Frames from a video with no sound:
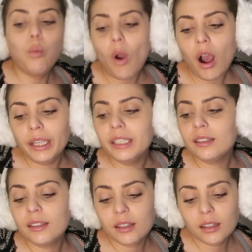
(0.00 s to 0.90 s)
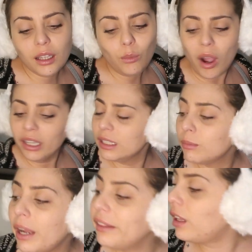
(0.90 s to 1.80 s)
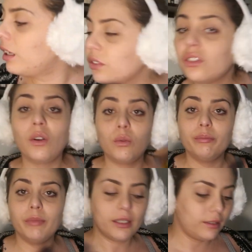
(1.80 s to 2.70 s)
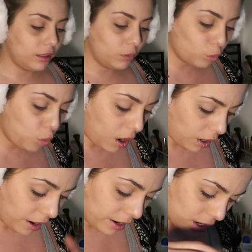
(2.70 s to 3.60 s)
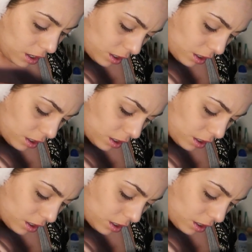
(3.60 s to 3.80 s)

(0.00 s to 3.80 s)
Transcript: Why is my life so messy? Why?